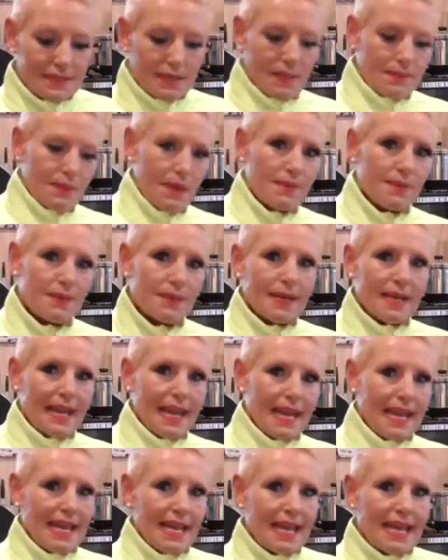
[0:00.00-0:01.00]
and I'm not putting
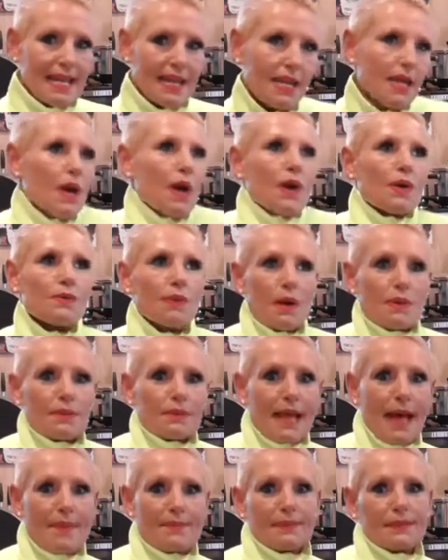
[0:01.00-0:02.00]
any in, what
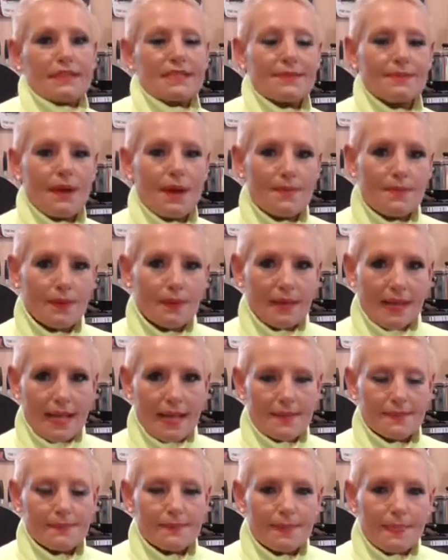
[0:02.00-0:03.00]
will happen to my body?